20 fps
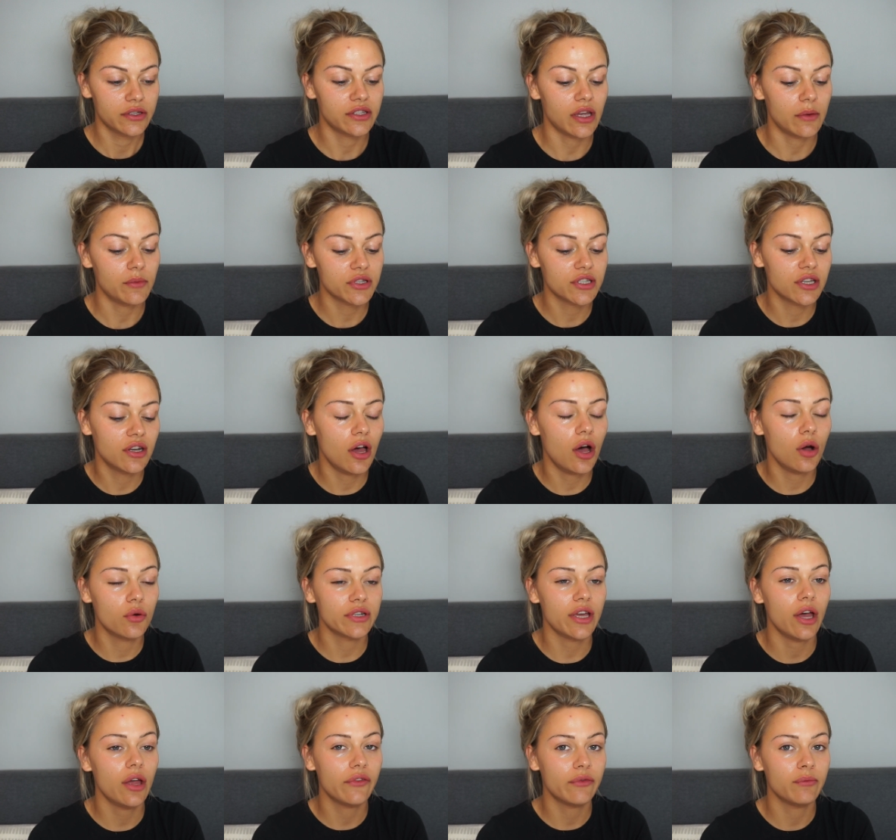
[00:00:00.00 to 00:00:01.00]
So I'm just going to hold
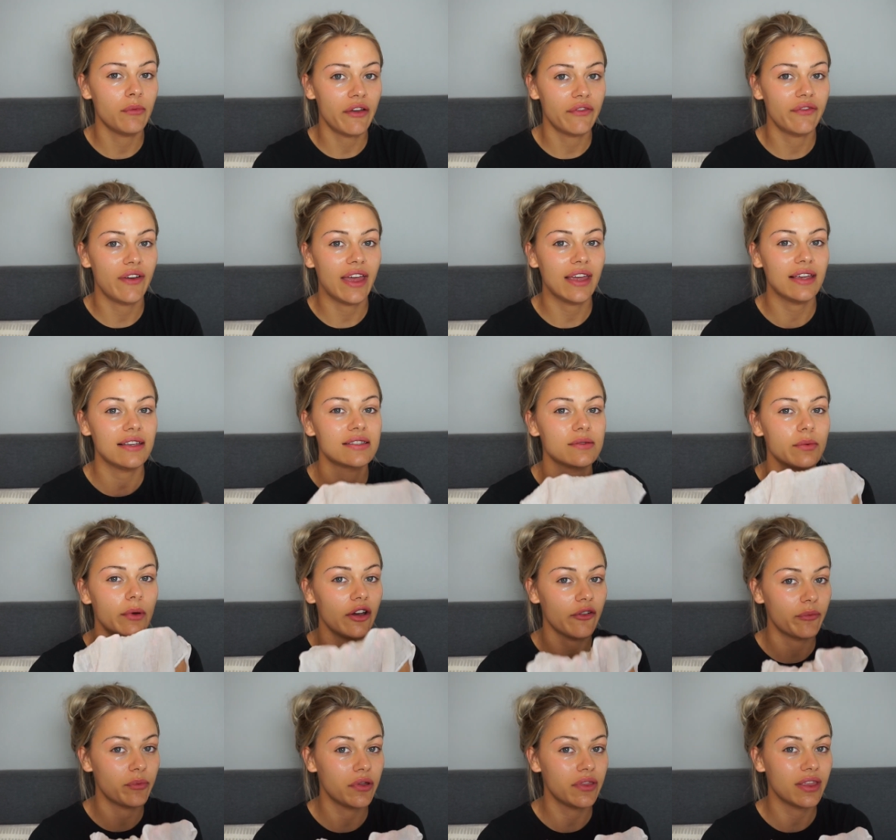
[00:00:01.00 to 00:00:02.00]
it over my face
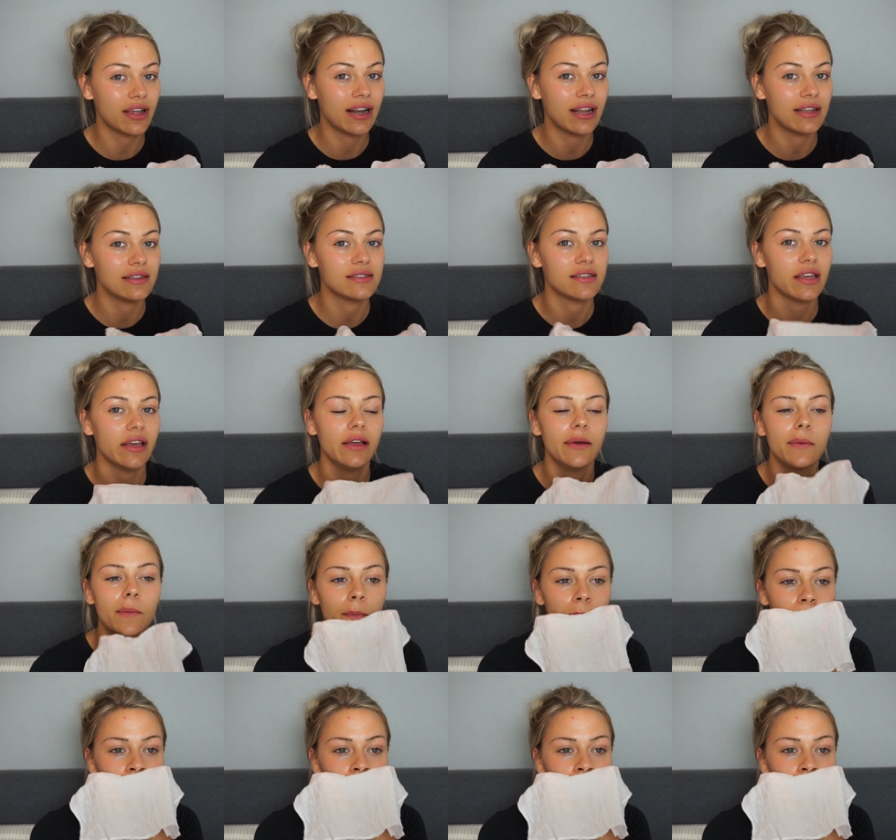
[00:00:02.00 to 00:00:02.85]
where I've put the cleanser.